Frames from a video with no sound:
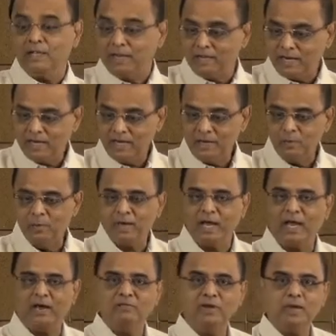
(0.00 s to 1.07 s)
Then we
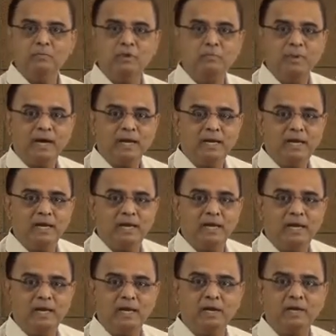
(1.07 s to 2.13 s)
have a mobile
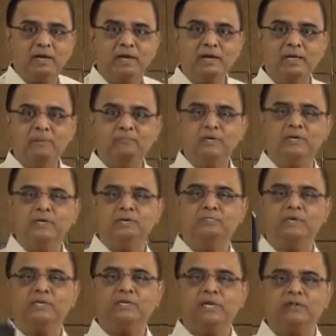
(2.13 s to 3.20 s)

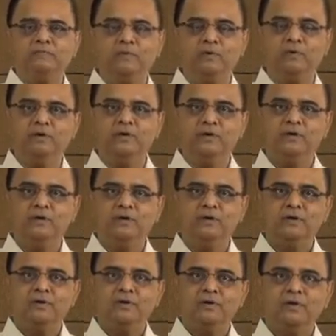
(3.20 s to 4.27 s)
telephone.
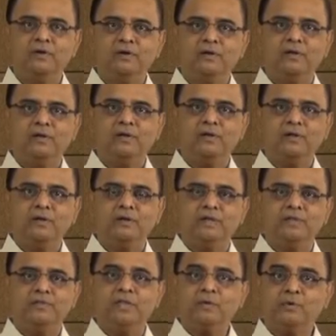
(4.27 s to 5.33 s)

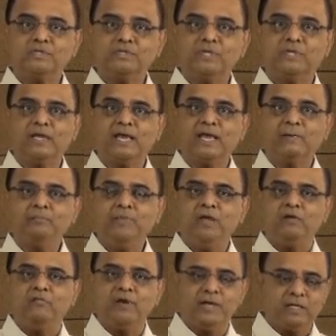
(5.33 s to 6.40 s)
There was a time
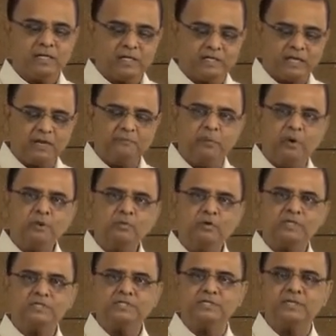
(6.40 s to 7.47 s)
when the telephone
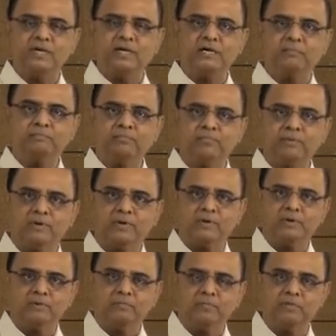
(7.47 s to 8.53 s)
was
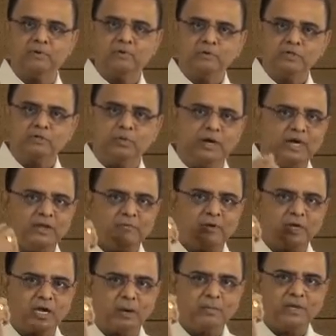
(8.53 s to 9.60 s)
used only
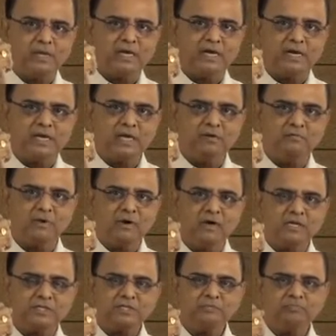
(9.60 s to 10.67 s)
for communicating
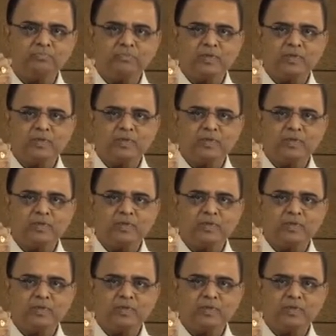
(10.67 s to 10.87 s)
words,